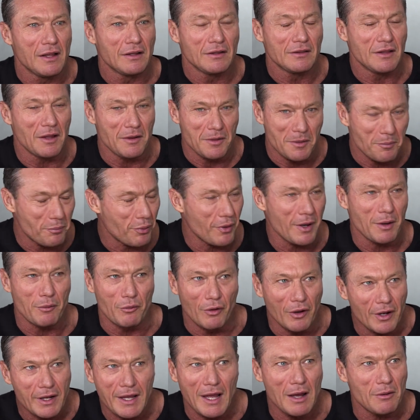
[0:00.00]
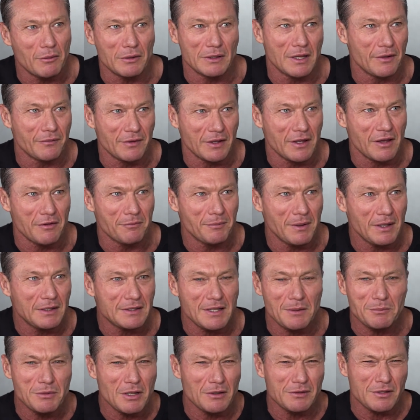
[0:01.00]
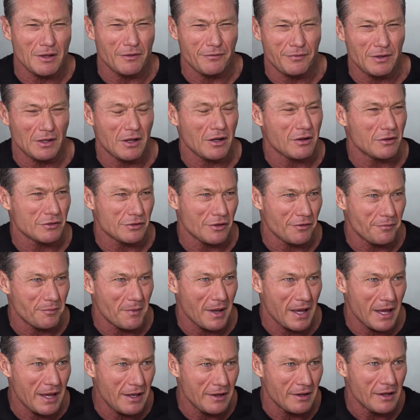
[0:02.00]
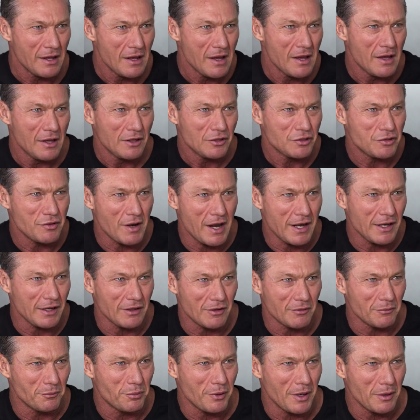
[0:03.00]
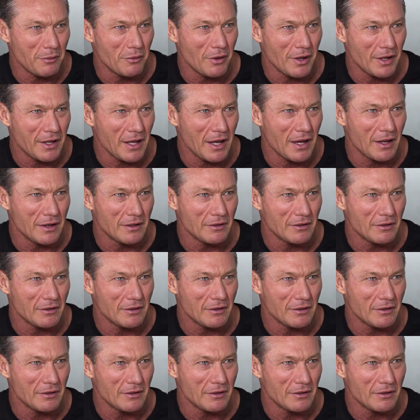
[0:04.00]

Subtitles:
the pre-workout will ever give me. Sometimes I feel like I was off my head training on pre-workout.